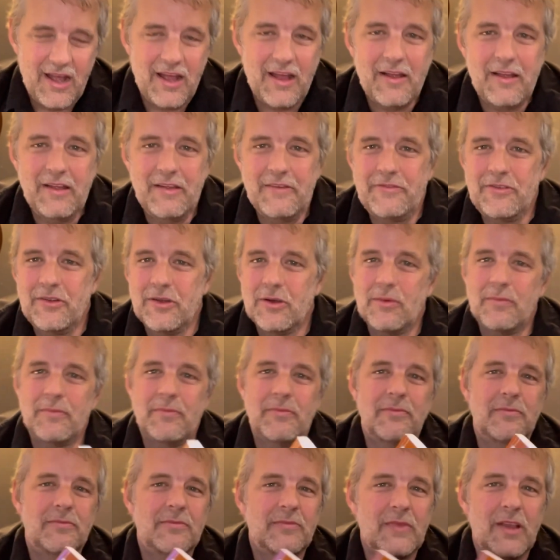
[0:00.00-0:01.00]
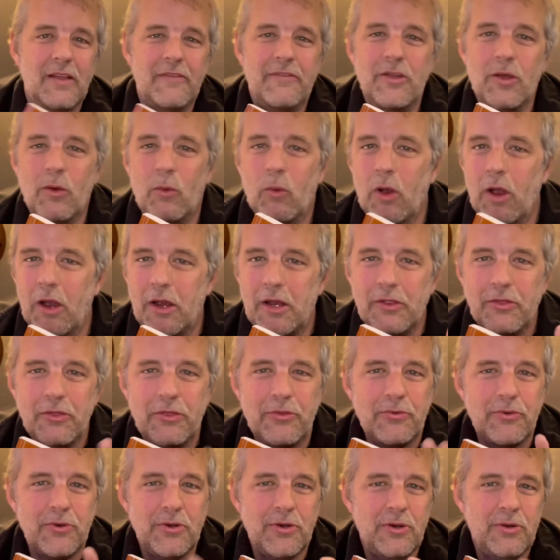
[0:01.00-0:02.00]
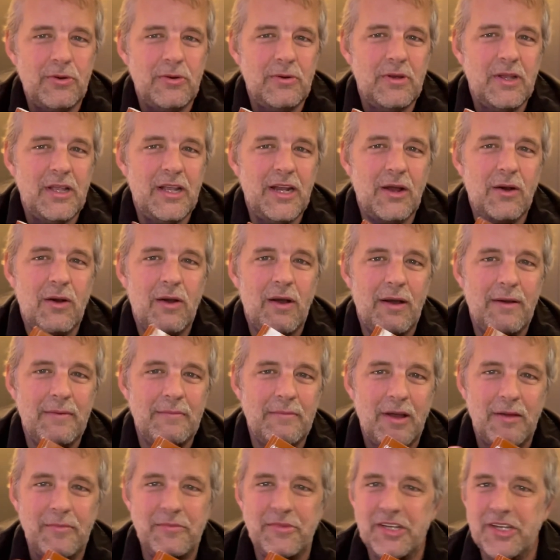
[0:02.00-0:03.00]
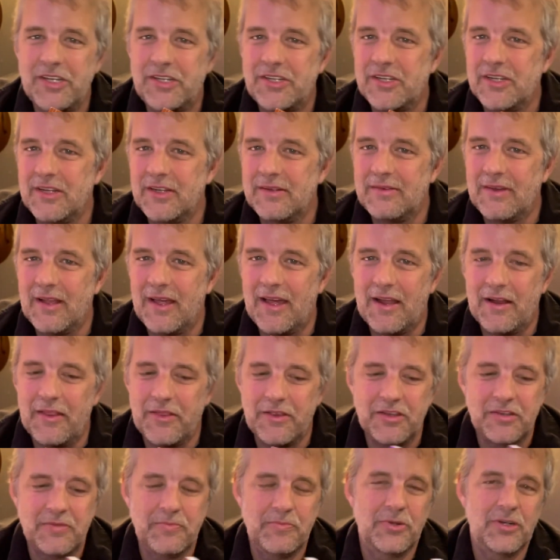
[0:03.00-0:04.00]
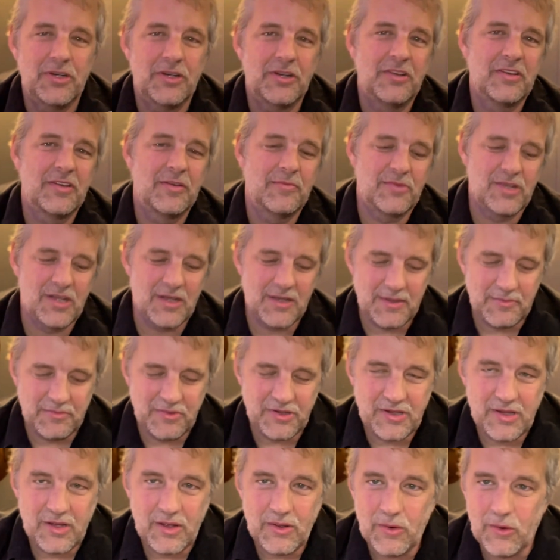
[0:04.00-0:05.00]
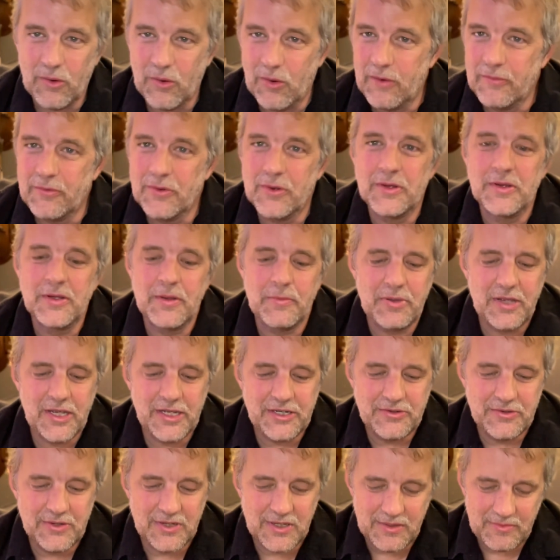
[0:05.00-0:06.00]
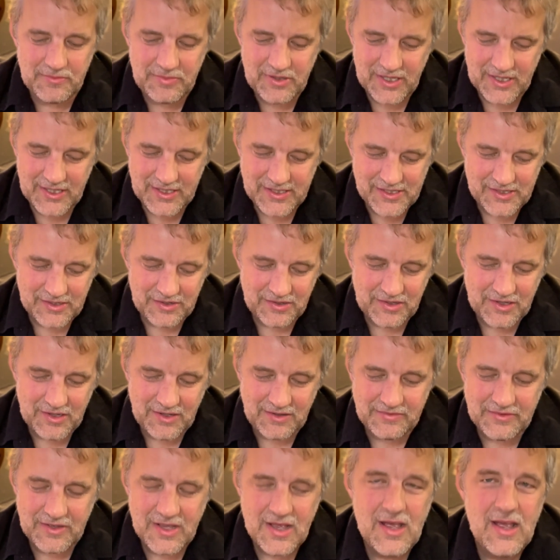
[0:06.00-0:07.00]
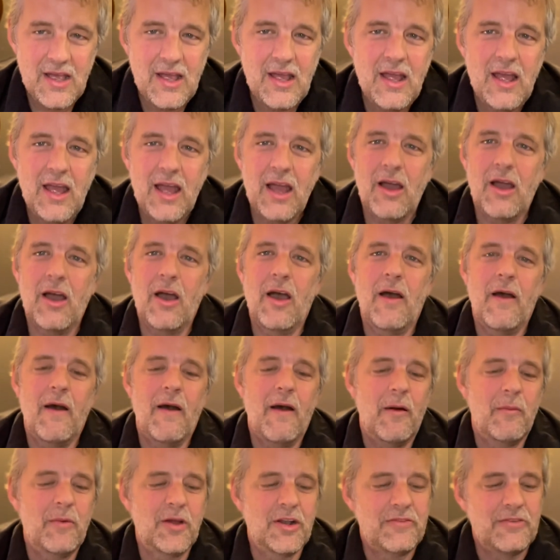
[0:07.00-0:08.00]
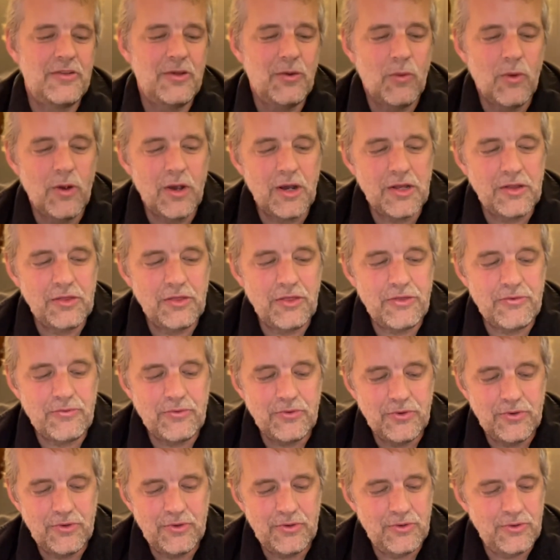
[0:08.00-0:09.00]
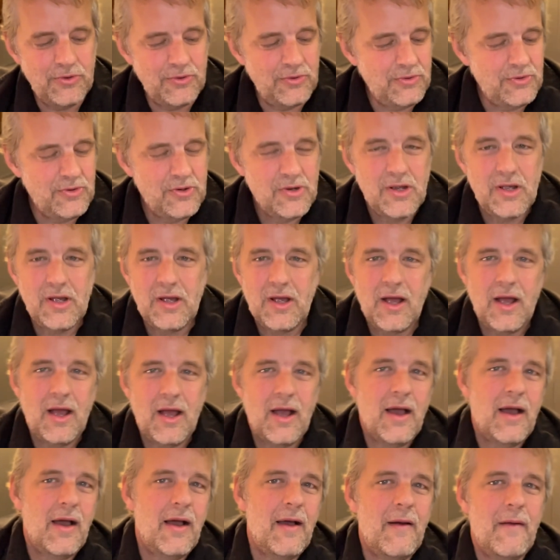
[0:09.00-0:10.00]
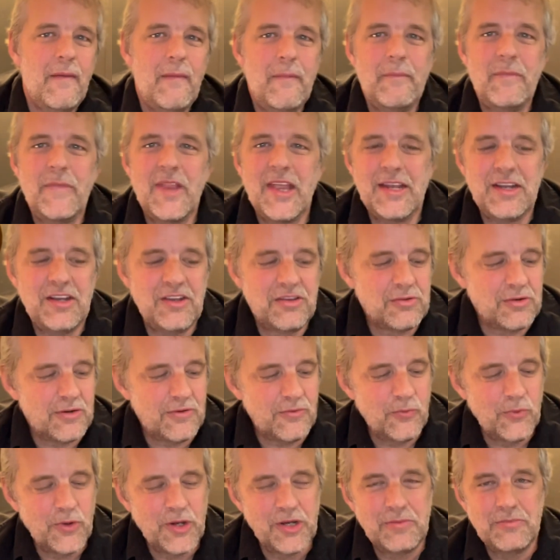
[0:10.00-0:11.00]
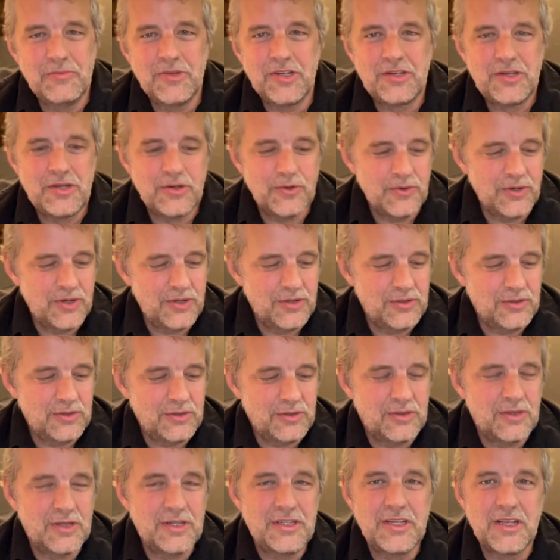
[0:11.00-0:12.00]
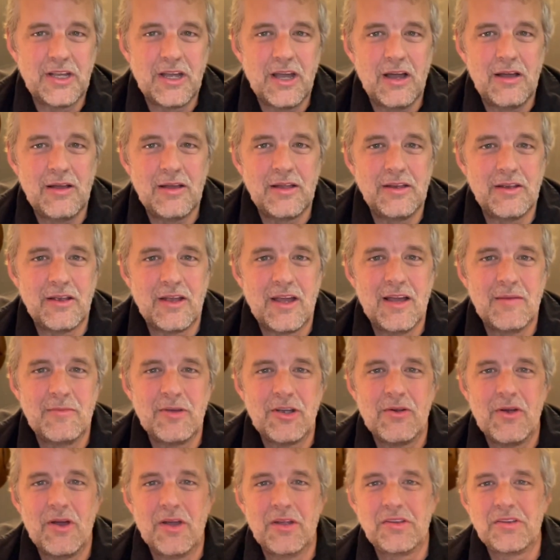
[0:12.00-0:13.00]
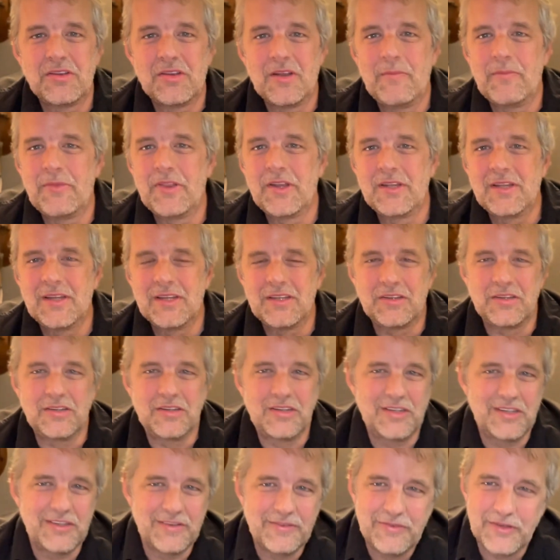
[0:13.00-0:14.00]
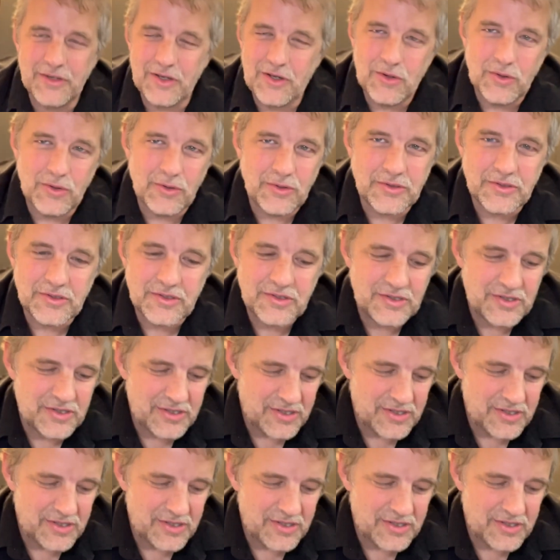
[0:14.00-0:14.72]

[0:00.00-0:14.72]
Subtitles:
If you're working through, I'm teaching out of this book sometimes, or over on the Patreon page and stuff. But if you're working through any sort of written material and you come across something that's difficult,